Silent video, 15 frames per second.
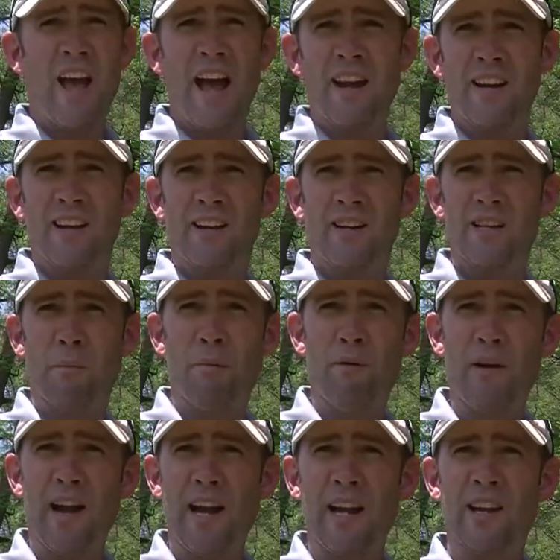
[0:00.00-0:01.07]
that
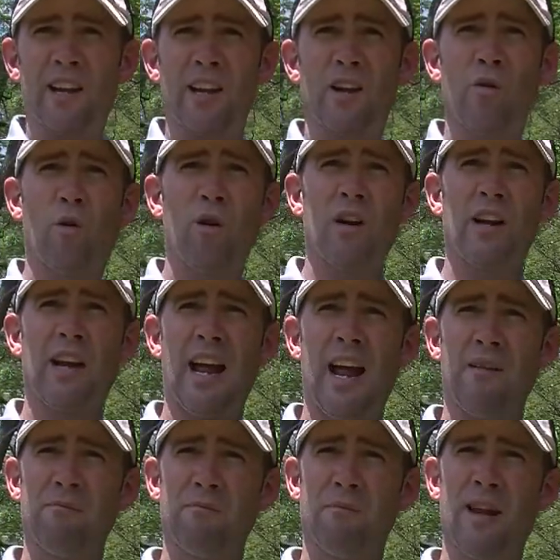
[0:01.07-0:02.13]
debris in order
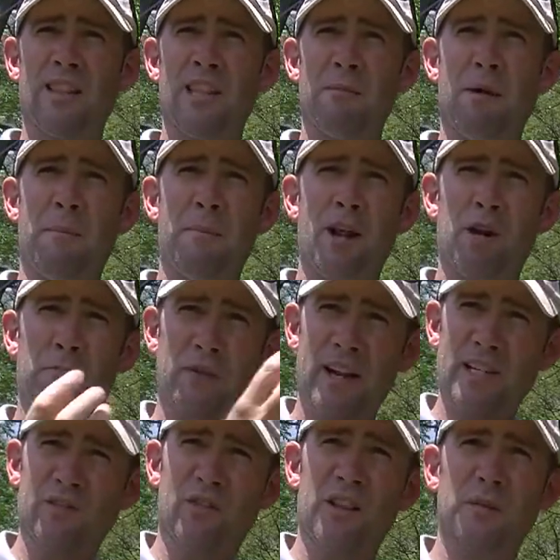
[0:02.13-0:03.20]
to make them a better
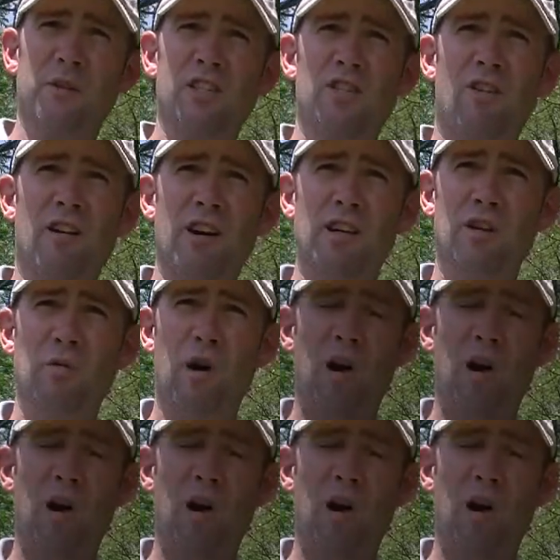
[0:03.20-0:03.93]
place for them to start a new